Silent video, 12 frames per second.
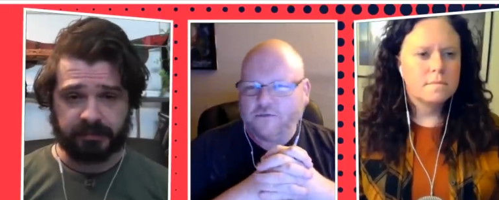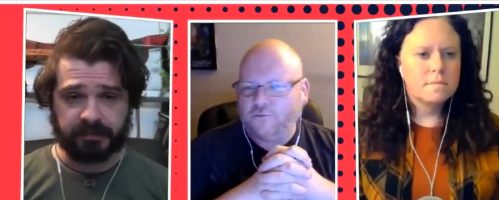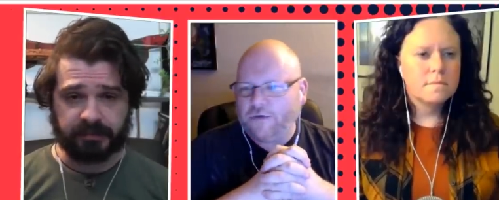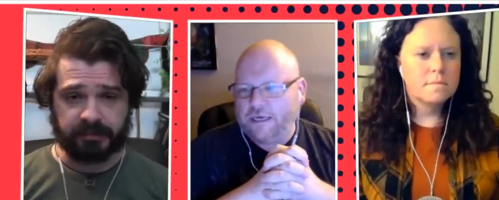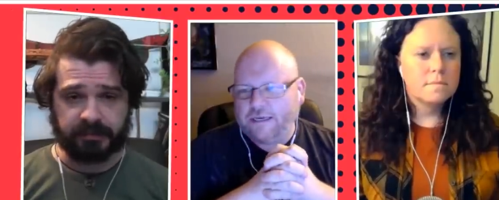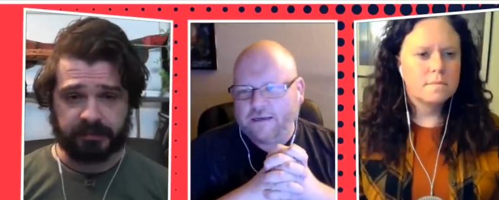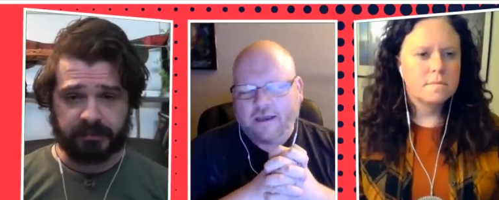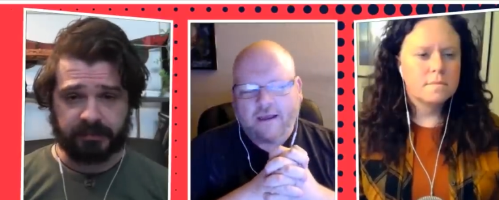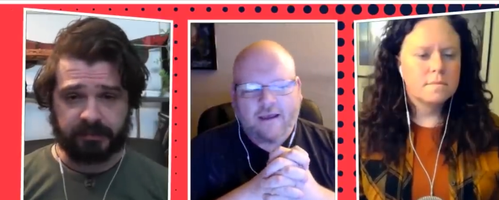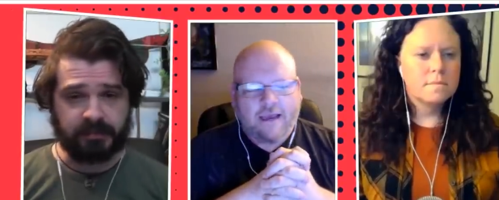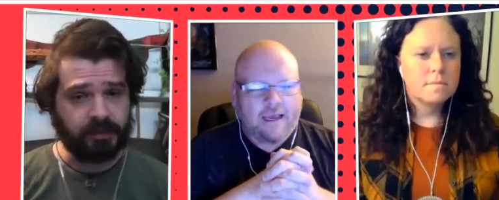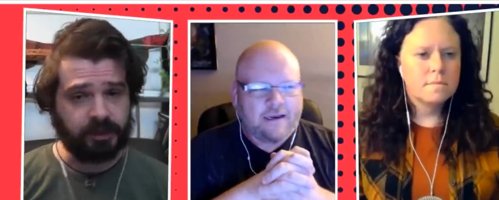Speaker 1: sweet.
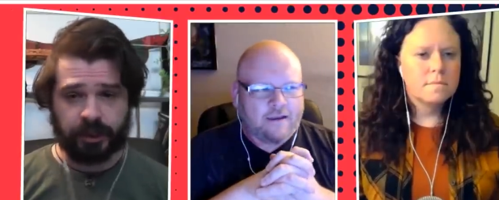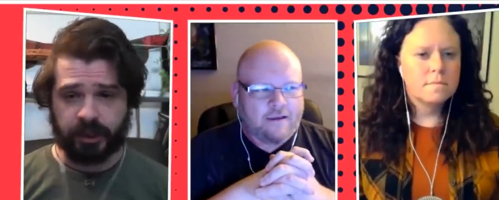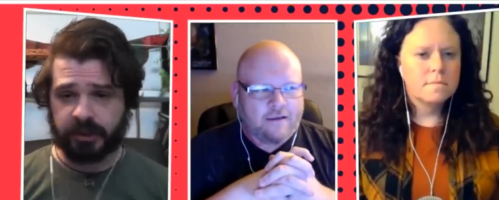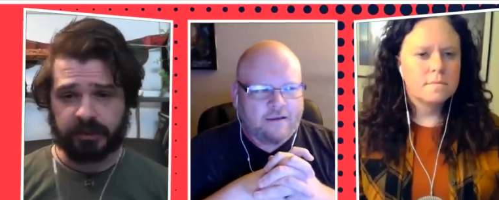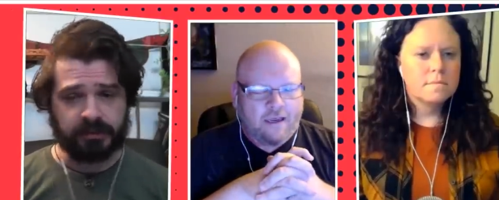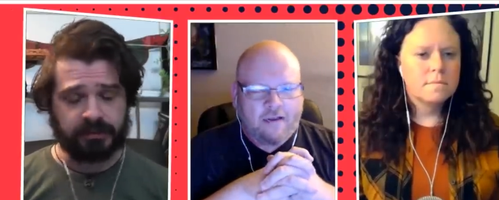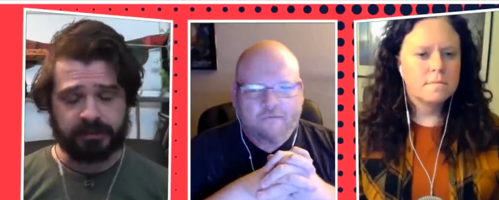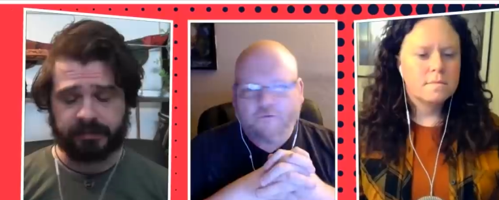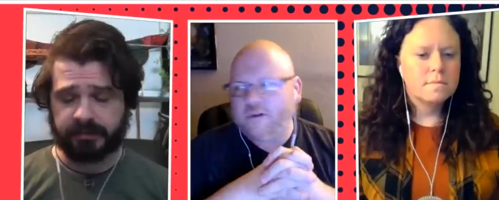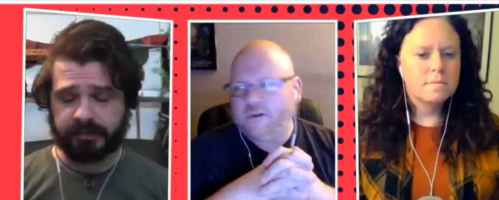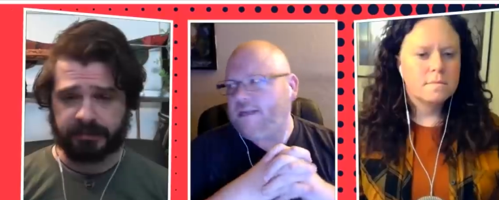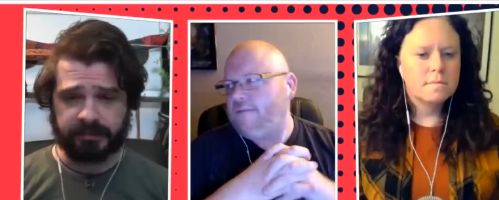And and if Void
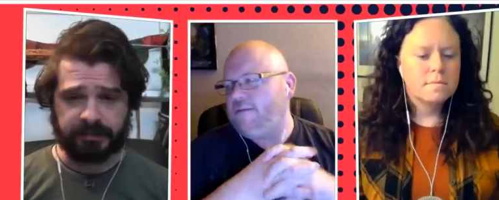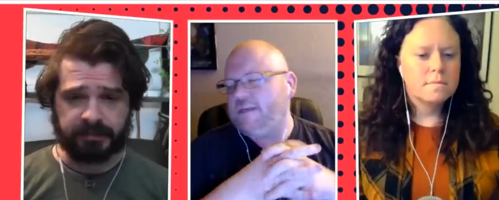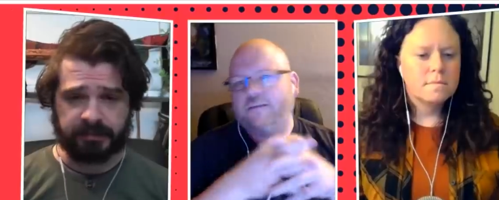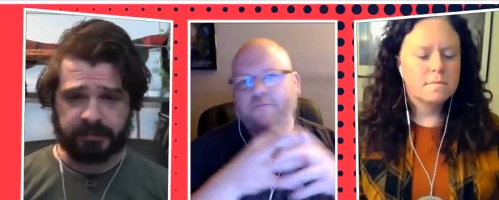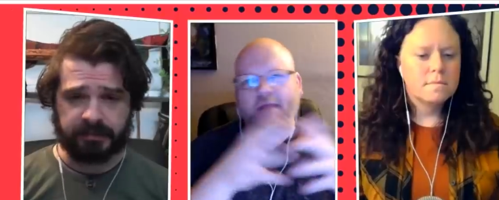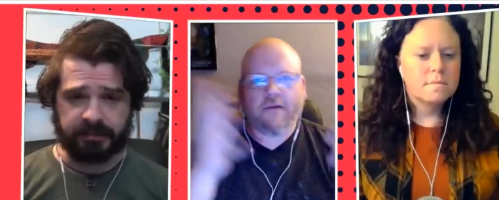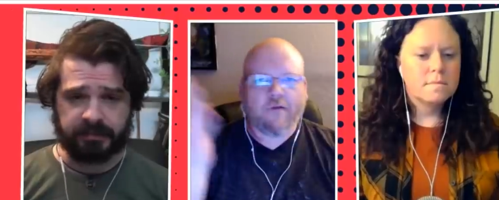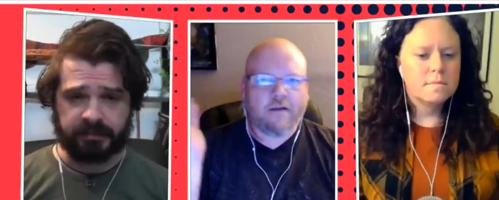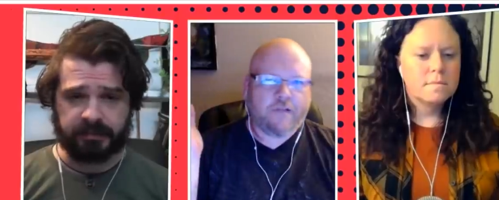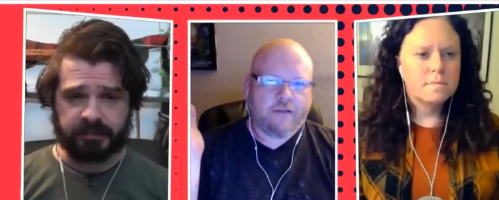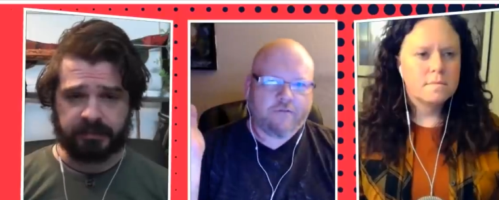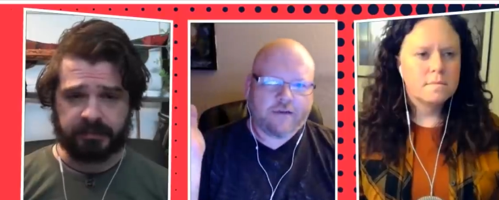Slime just gives me that great
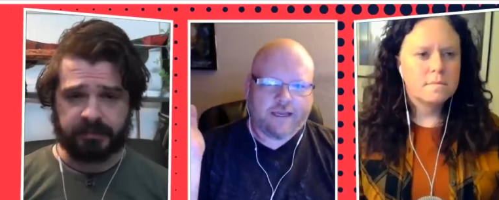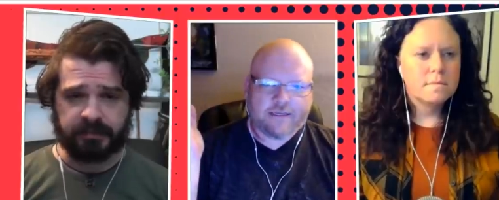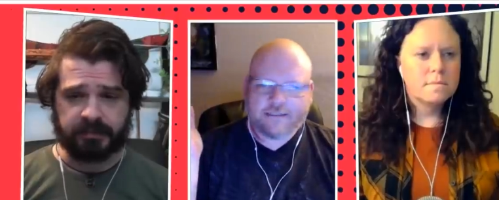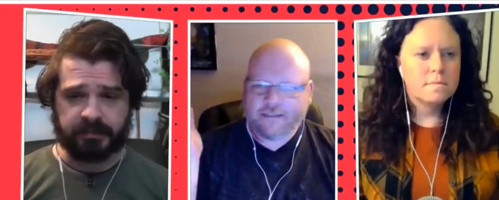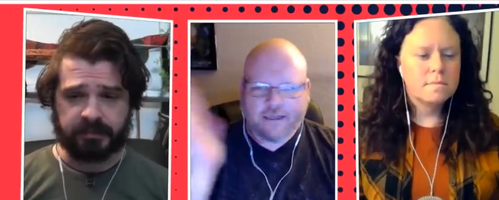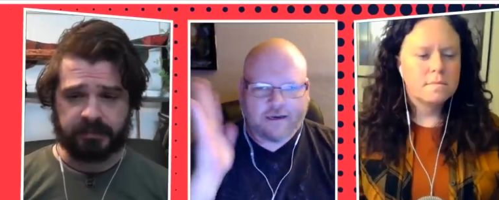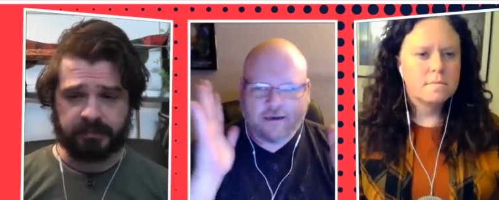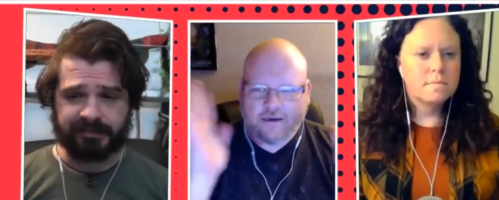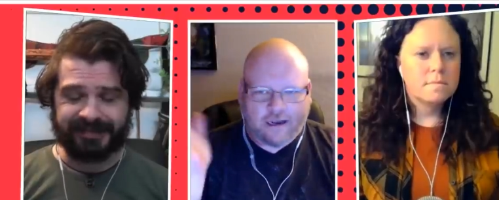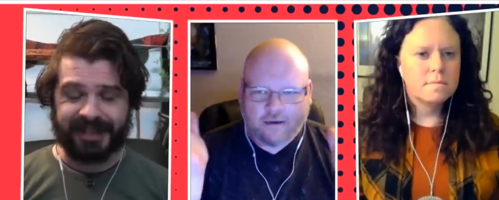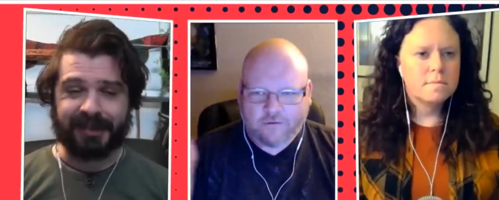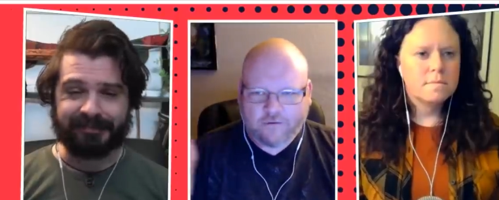flavor text, then
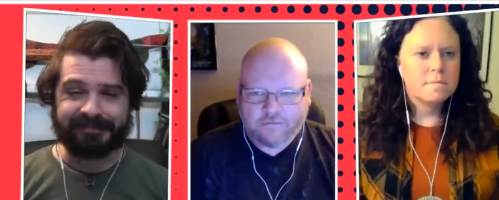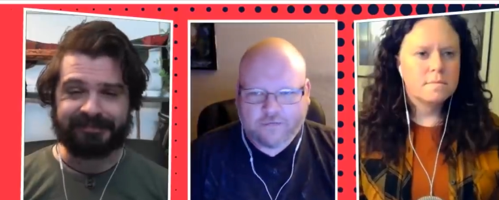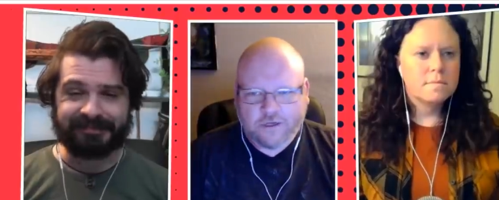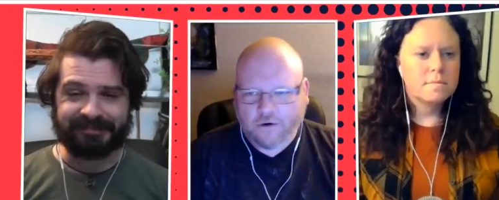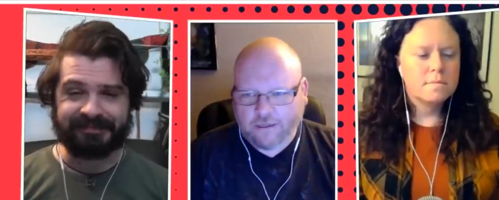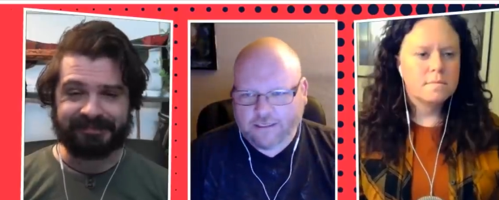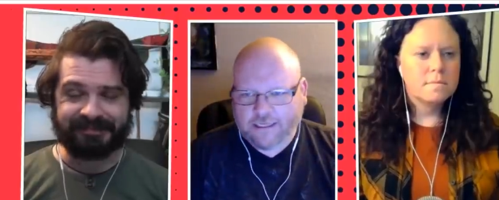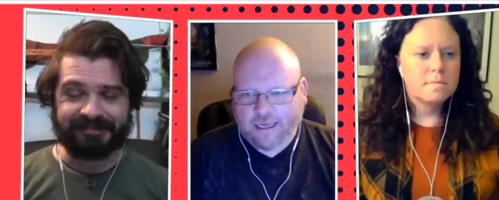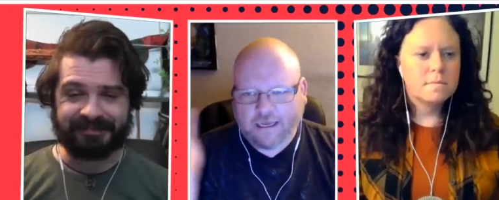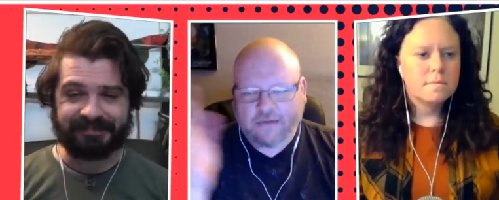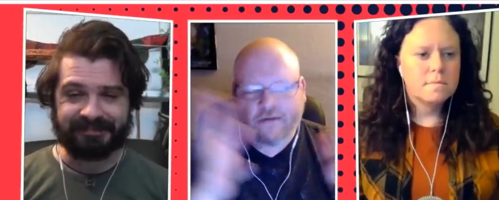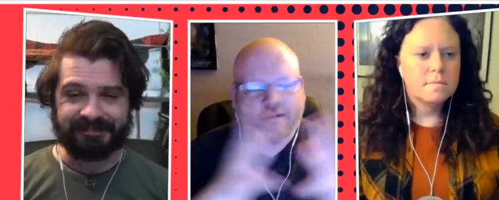I will totally take
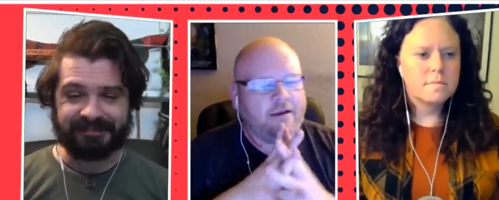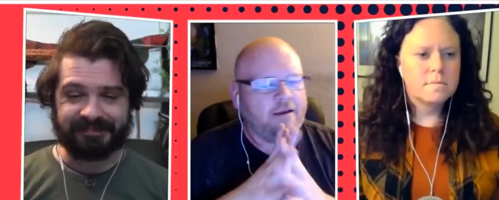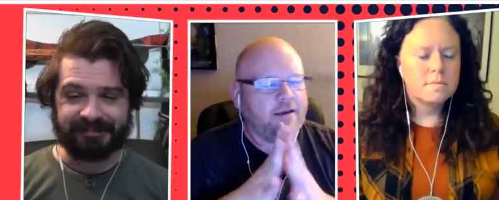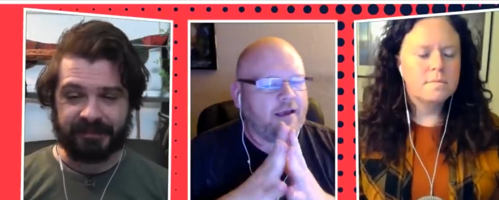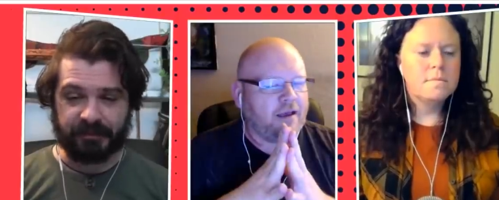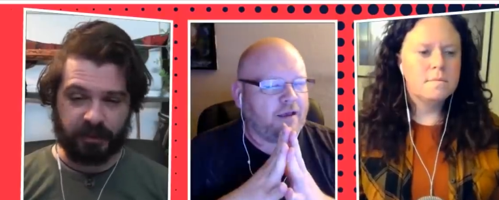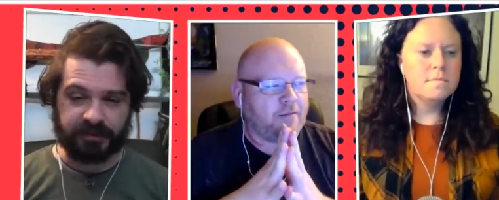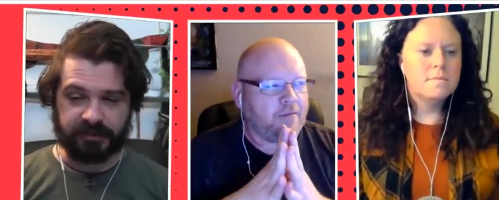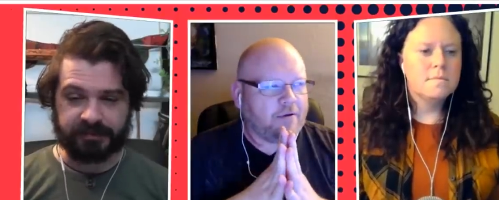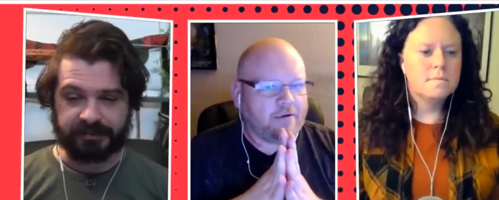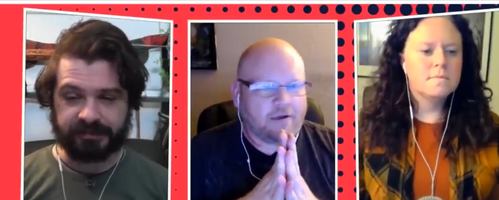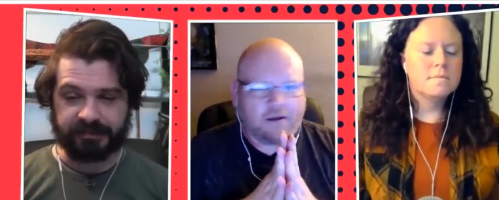it. Of course.
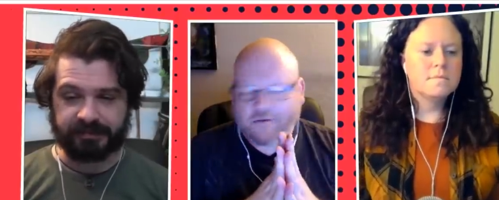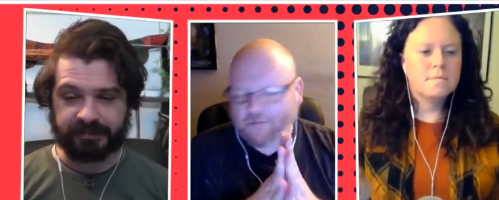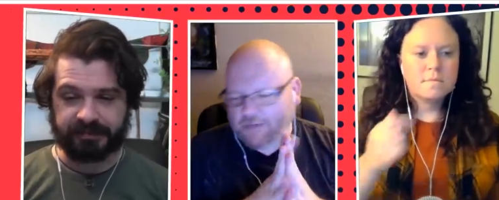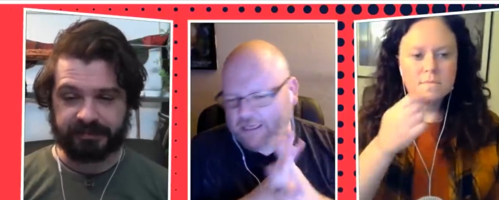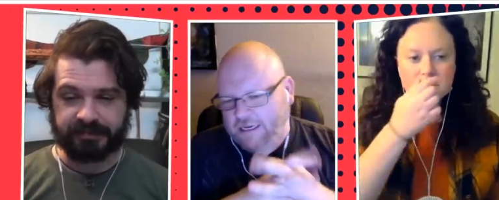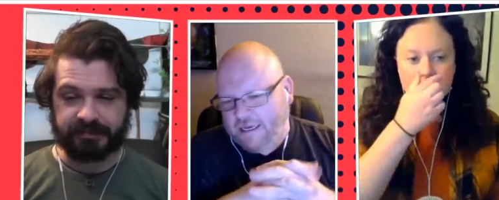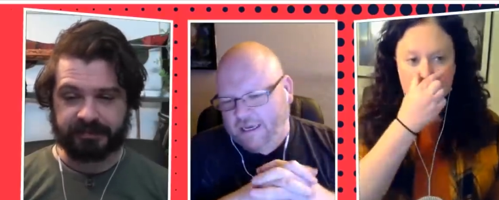Ultimately.